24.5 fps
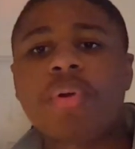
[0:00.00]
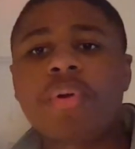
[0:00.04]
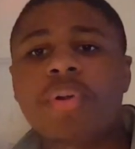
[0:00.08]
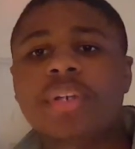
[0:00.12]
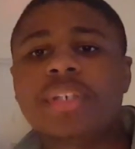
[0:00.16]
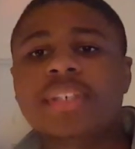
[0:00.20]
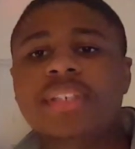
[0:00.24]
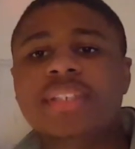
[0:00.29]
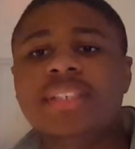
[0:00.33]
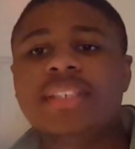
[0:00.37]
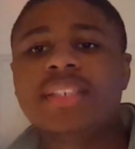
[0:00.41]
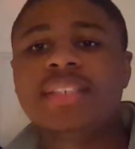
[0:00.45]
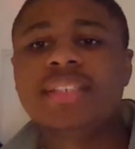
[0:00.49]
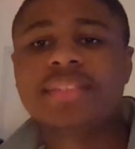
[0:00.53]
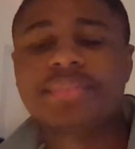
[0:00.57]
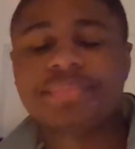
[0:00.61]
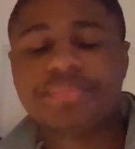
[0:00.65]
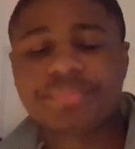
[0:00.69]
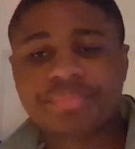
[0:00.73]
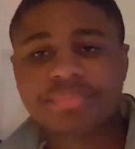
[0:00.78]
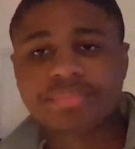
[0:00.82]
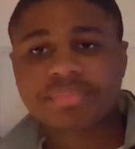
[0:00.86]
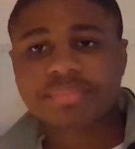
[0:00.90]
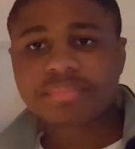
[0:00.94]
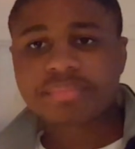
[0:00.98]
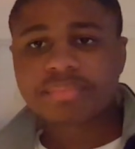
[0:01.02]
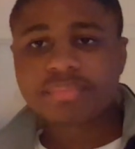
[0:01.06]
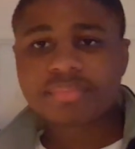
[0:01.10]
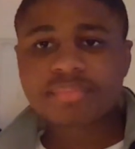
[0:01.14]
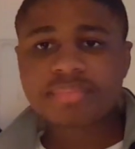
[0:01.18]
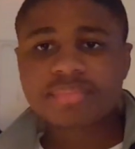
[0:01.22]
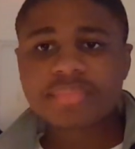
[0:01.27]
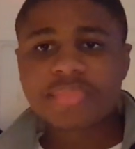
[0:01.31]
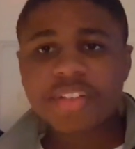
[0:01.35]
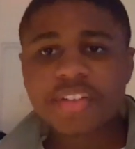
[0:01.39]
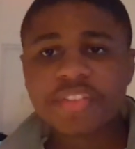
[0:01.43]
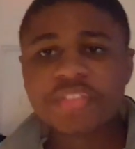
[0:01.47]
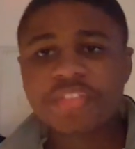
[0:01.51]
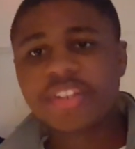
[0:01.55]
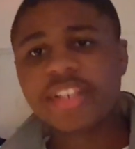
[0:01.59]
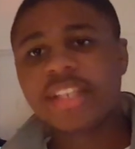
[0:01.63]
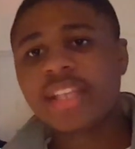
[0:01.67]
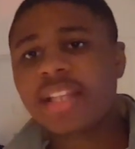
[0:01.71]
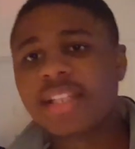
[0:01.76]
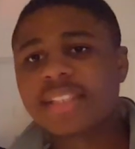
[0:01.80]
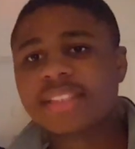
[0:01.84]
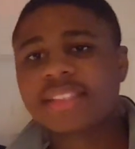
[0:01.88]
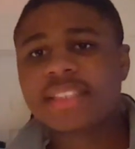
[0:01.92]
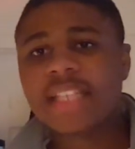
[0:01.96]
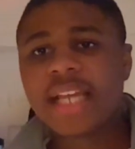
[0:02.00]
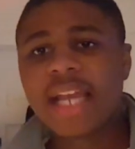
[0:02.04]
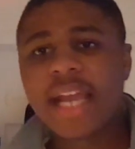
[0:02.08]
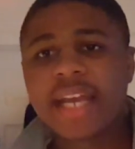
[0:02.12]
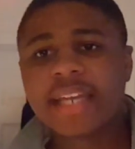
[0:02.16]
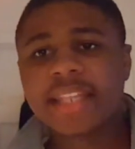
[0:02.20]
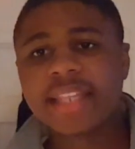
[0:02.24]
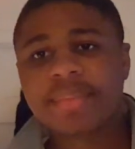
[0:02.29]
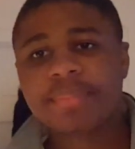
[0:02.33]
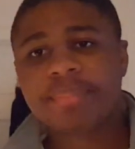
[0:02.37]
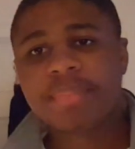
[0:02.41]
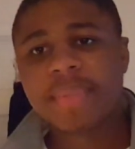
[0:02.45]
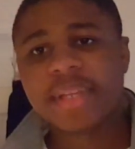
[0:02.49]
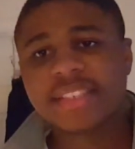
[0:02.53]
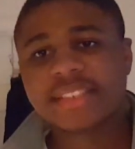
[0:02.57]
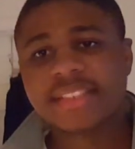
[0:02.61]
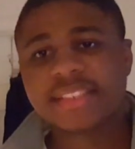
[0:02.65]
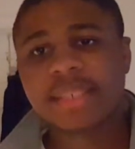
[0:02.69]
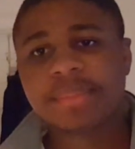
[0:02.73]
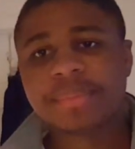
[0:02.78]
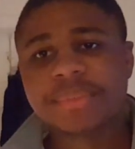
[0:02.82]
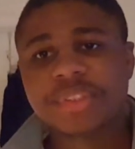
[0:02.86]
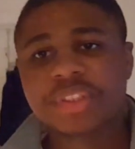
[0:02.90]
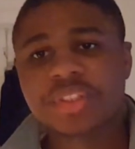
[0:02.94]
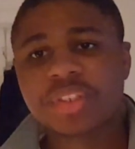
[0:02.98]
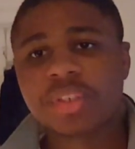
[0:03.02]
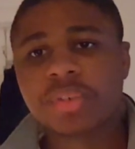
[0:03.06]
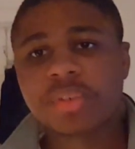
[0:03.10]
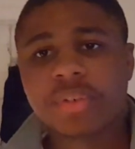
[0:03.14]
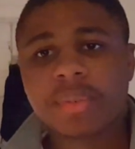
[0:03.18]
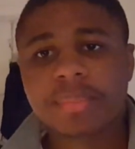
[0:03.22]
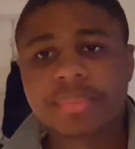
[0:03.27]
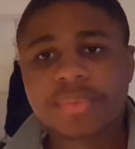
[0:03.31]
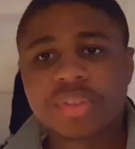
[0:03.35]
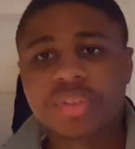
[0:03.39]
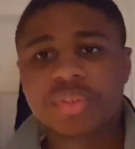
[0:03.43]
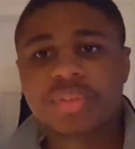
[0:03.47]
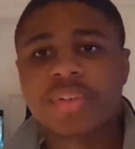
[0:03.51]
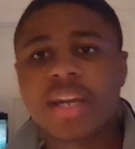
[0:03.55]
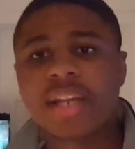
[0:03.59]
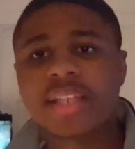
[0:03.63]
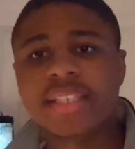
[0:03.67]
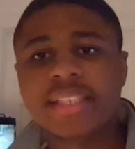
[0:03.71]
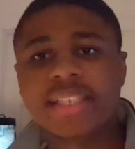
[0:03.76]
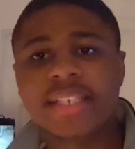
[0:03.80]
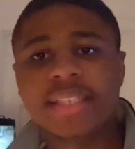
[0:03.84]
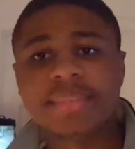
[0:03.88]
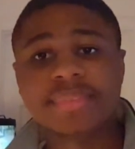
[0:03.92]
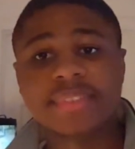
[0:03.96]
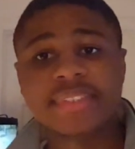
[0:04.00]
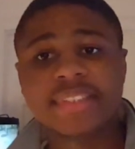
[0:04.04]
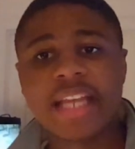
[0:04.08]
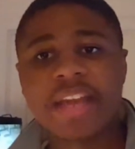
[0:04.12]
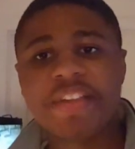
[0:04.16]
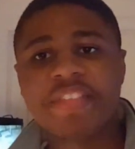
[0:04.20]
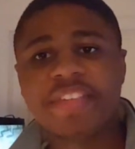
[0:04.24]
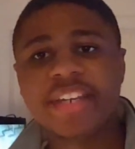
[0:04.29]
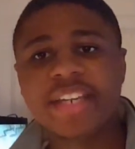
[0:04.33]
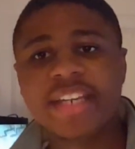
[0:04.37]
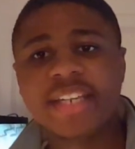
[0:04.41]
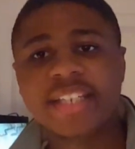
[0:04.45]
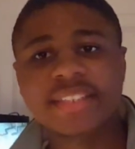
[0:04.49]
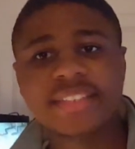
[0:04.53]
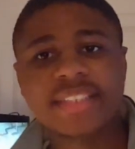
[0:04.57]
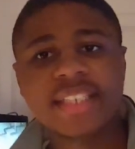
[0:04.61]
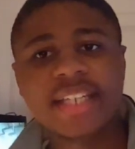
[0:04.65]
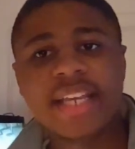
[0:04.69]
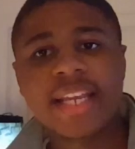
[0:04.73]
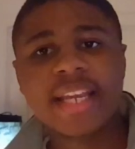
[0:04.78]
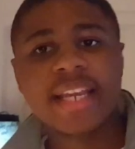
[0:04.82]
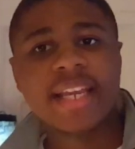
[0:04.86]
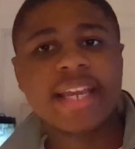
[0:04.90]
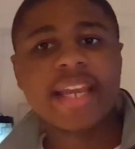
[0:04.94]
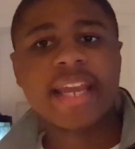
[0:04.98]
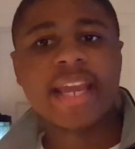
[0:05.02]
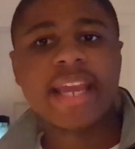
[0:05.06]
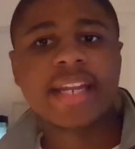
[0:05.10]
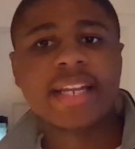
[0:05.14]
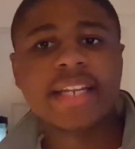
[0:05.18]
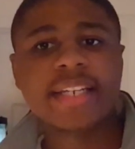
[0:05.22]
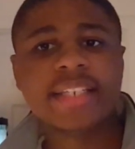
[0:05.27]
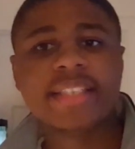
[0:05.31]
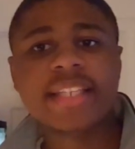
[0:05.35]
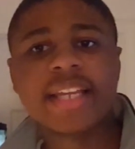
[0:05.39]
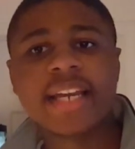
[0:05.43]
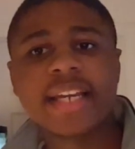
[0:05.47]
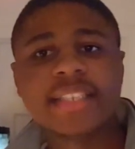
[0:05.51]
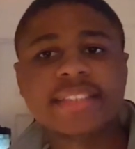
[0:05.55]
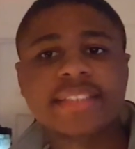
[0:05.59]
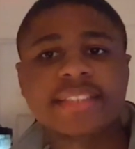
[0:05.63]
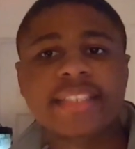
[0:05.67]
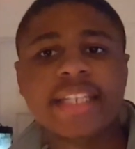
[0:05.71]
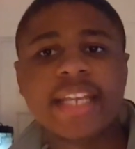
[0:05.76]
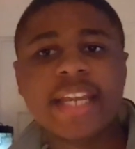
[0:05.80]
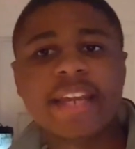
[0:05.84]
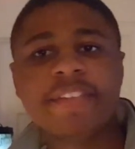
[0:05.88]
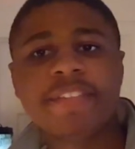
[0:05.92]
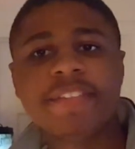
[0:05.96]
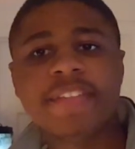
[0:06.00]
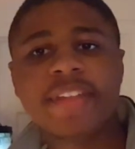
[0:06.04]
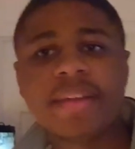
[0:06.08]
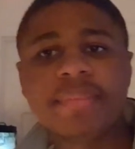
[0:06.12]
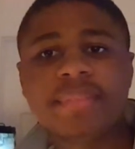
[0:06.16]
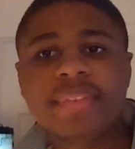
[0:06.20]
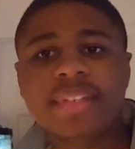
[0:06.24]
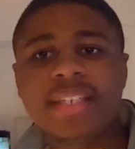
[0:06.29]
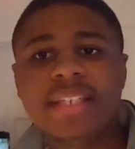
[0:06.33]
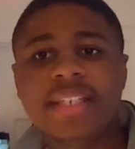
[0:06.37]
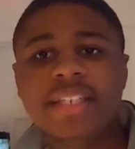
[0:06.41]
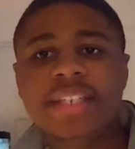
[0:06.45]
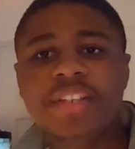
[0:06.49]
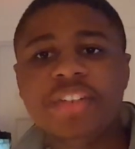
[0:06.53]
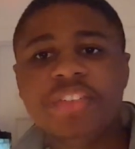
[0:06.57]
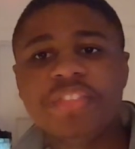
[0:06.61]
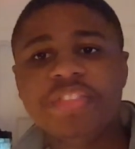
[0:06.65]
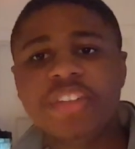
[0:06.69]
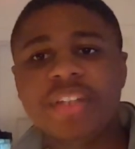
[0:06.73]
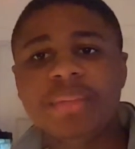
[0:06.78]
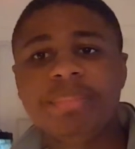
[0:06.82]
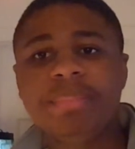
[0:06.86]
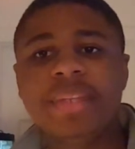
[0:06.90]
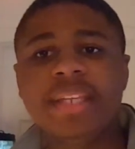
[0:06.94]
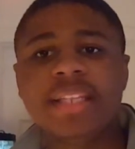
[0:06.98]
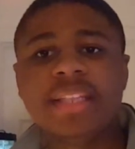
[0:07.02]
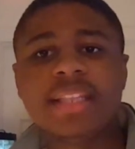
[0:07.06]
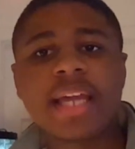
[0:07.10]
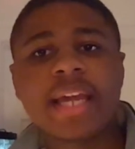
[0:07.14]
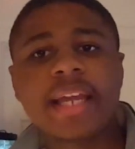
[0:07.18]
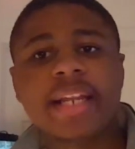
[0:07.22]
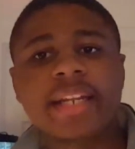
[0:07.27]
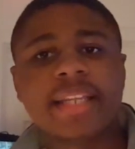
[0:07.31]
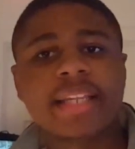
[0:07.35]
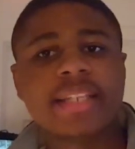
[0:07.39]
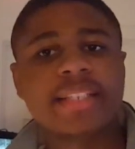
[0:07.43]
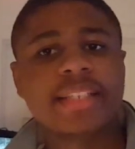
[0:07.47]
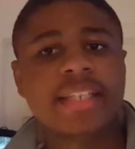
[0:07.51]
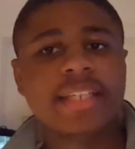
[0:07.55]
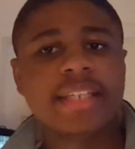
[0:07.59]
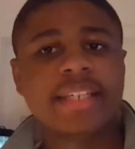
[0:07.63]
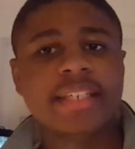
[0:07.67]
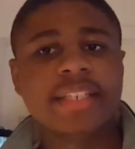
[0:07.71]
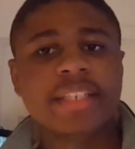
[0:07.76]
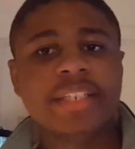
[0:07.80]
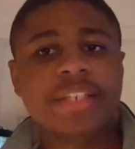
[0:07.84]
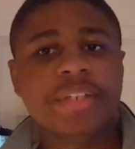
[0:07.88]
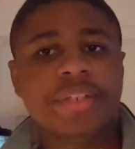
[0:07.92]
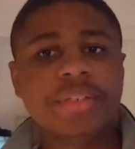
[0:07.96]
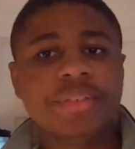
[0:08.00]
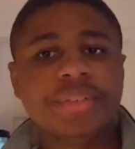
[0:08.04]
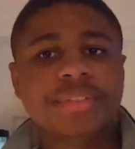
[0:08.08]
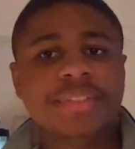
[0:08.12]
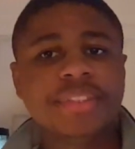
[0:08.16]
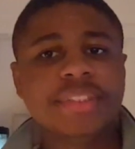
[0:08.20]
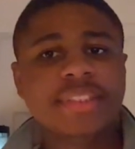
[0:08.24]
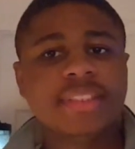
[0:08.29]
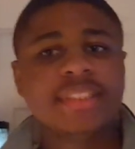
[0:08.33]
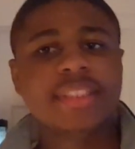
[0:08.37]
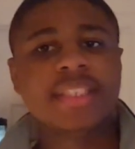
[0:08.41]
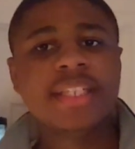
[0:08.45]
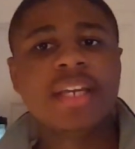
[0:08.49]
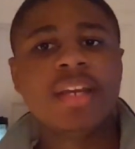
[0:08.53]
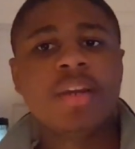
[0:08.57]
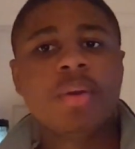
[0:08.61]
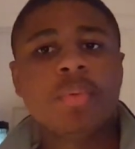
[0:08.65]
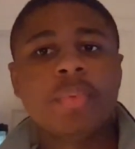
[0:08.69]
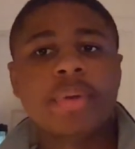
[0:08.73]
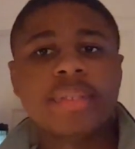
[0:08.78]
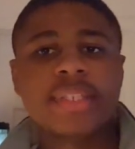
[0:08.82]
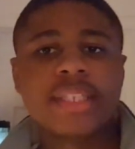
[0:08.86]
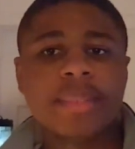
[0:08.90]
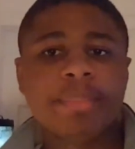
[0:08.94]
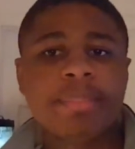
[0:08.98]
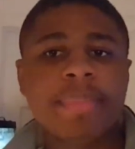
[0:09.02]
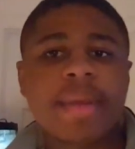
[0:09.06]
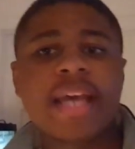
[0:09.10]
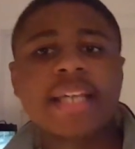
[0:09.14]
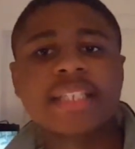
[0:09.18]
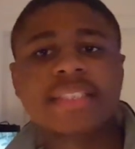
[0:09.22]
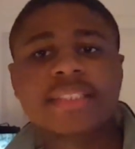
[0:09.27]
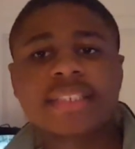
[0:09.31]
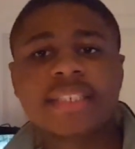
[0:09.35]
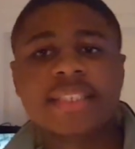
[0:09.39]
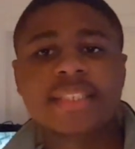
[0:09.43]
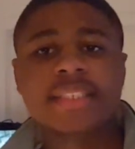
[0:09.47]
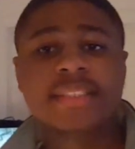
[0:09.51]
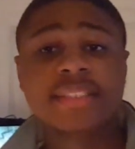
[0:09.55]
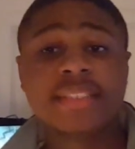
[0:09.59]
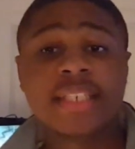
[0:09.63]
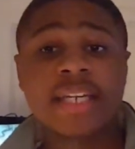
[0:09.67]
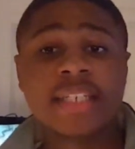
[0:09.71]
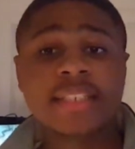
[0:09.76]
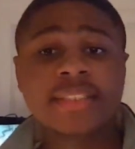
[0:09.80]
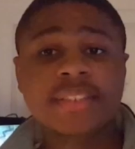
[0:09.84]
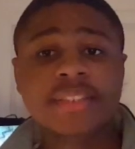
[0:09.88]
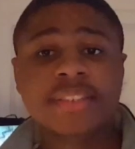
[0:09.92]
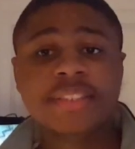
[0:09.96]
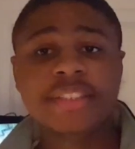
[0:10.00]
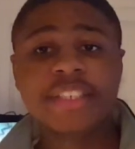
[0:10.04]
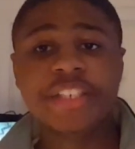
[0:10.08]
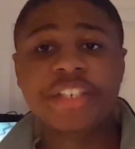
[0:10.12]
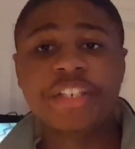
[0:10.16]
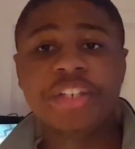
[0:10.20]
important. For the other side, that makes the temperature go up to around the 70s, and it does give them the UVB lighting that they use when they bask in the sun.